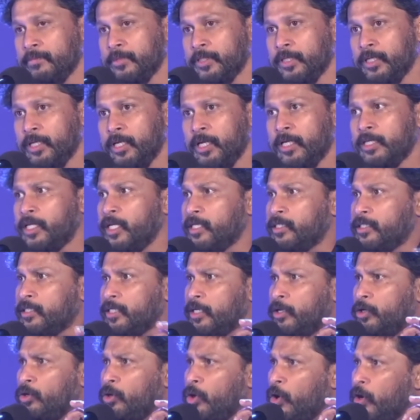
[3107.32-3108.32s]
There's
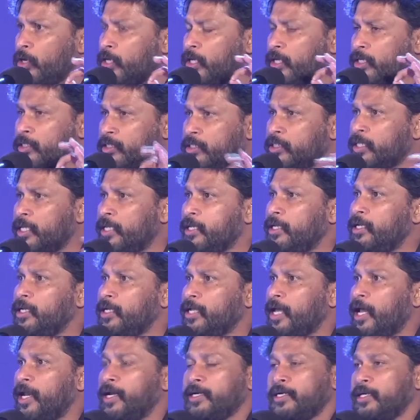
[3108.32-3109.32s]
not a single
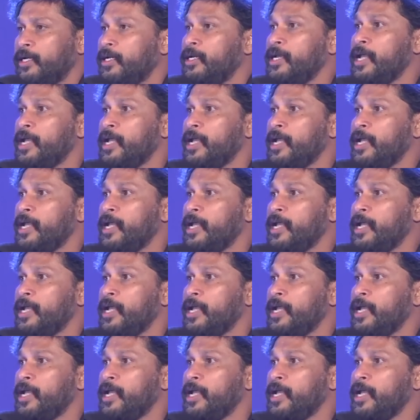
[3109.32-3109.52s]
character.